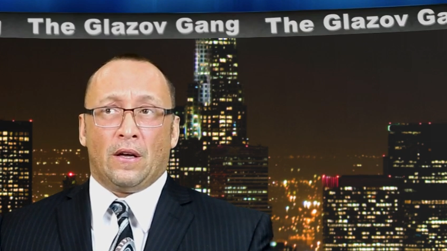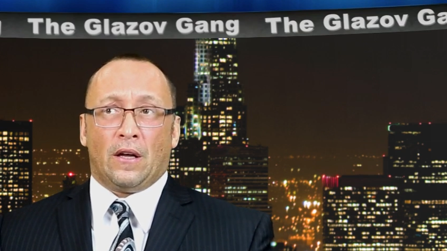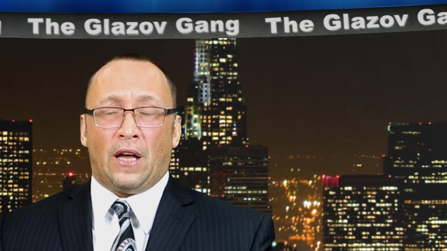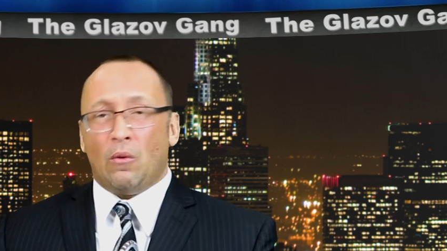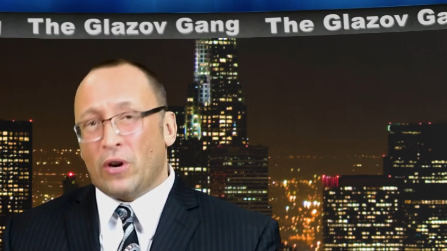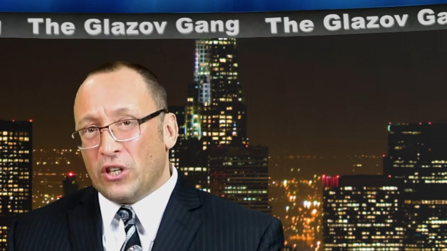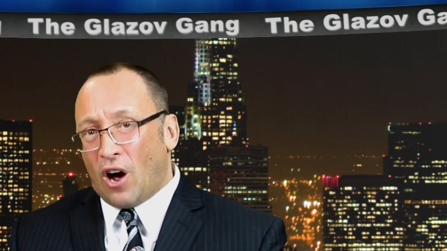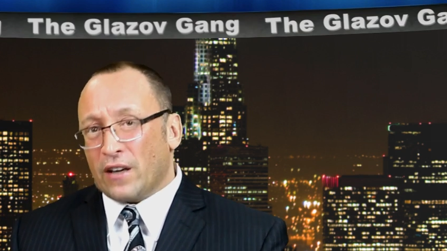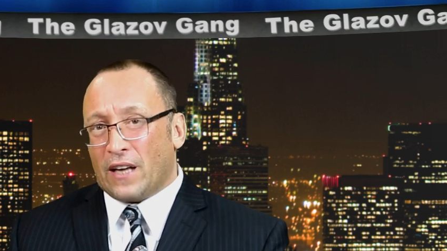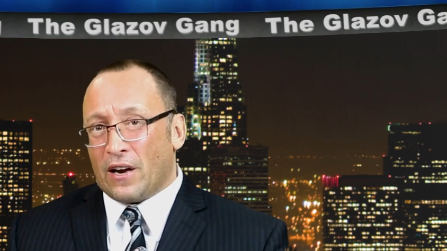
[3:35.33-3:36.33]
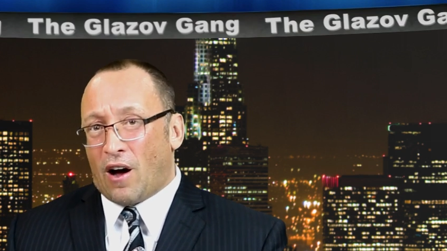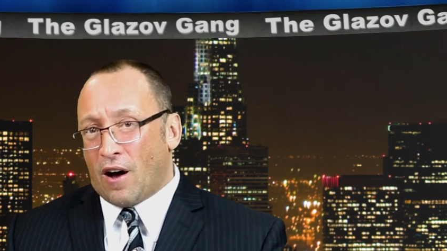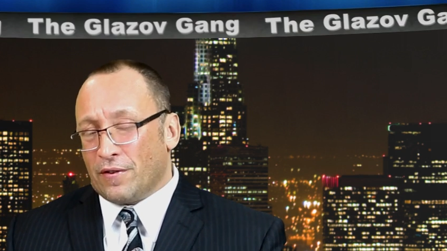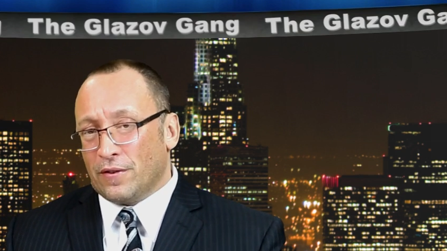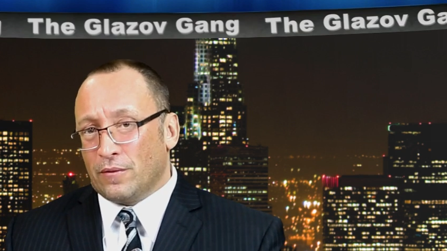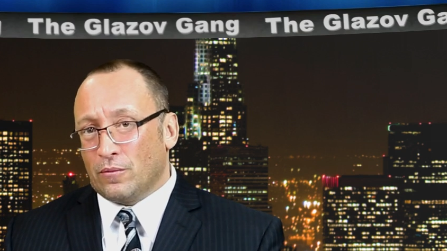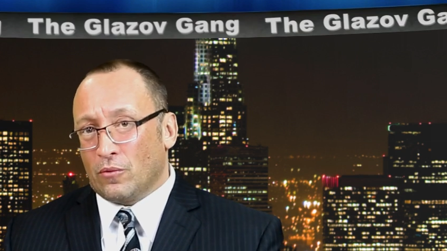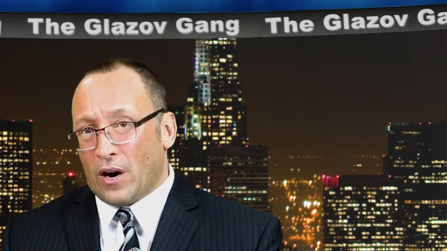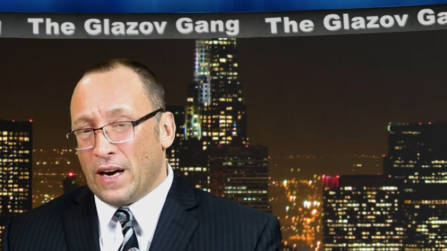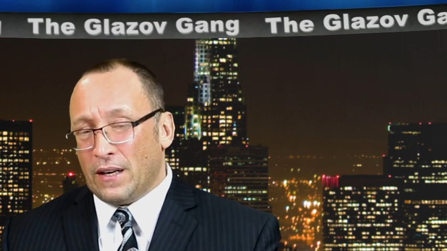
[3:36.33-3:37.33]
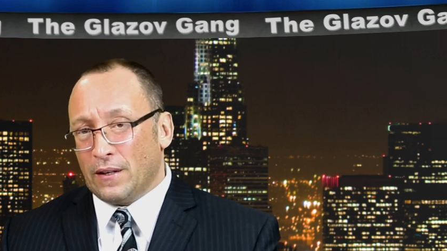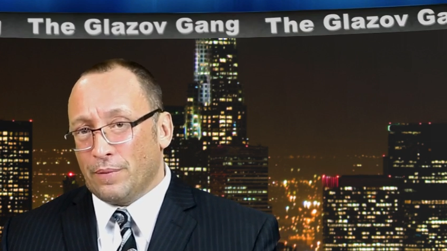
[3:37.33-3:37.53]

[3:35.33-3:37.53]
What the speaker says: he would not get off, right?